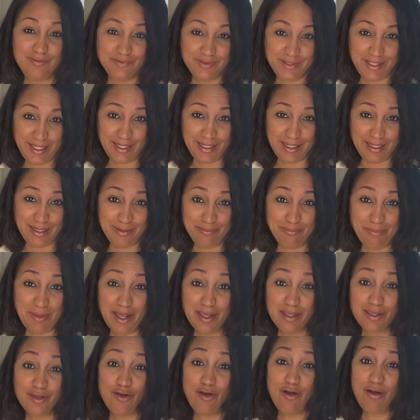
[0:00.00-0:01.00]
getting
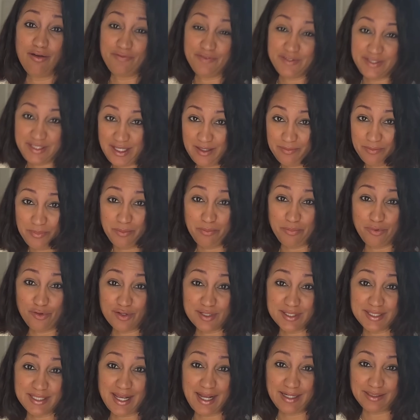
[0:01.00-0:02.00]
my coffee table
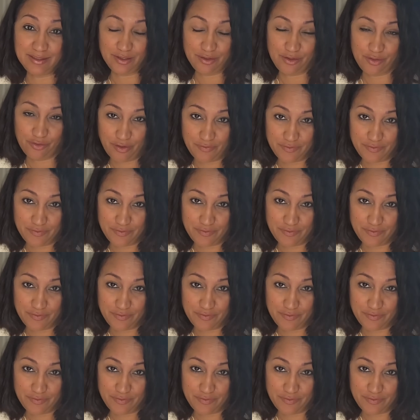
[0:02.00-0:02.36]
books at the thrift